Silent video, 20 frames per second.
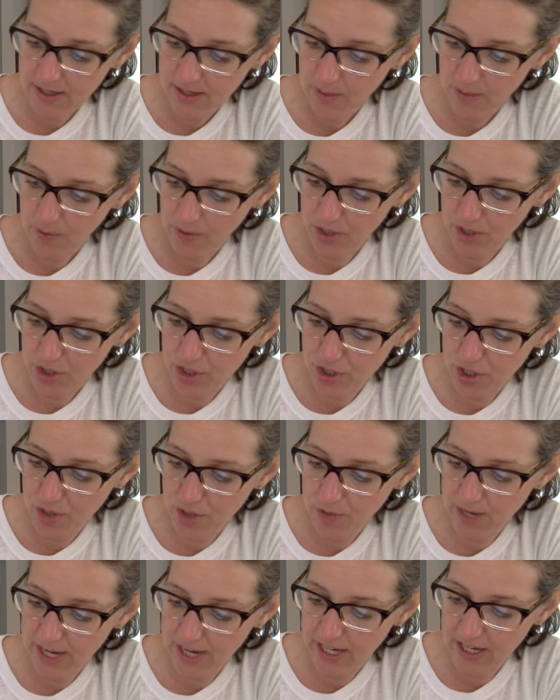with a 2
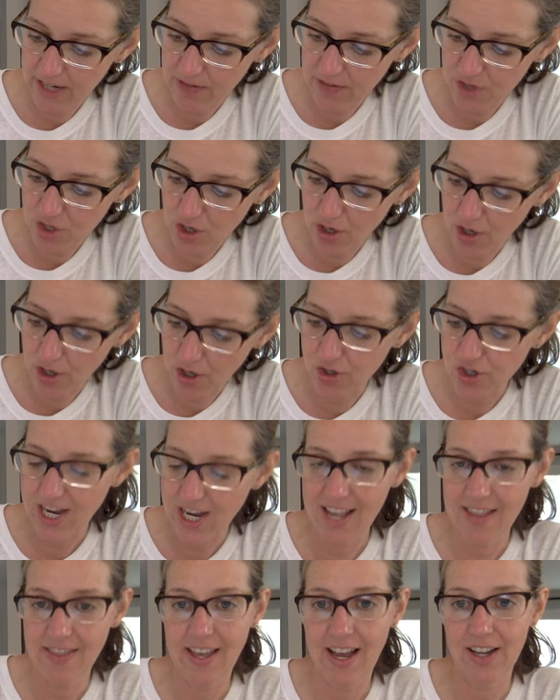negative charge,
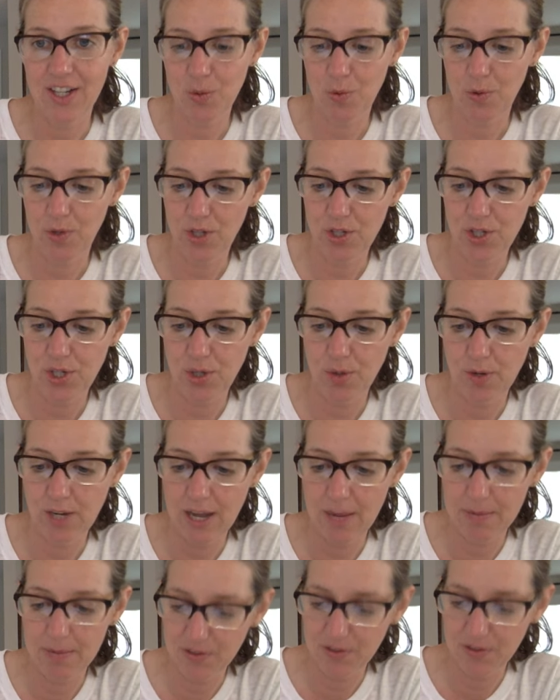and that's where the 2
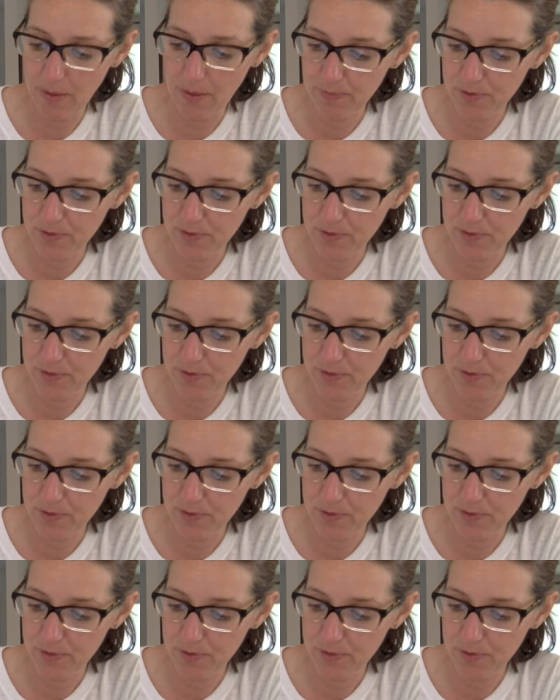comes from.